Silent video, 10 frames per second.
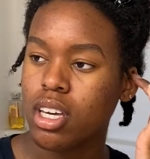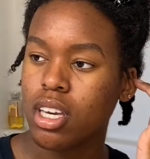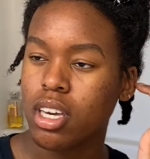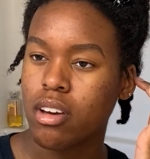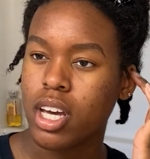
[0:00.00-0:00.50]

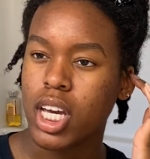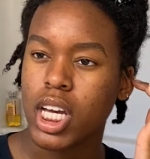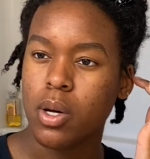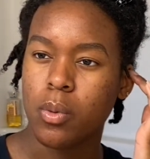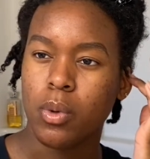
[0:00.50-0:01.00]
your
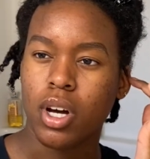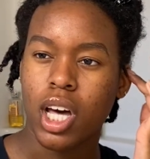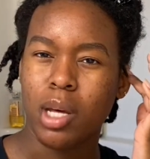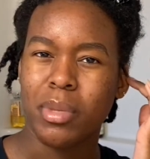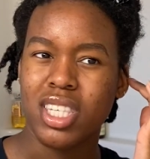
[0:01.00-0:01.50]
hair will
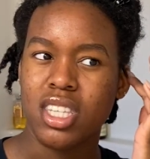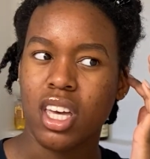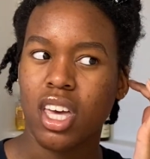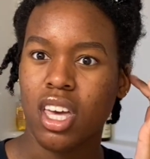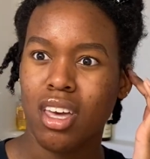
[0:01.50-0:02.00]
kind of be
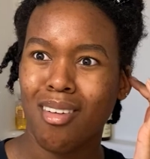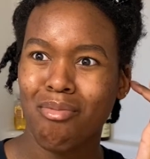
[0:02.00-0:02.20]
sticky.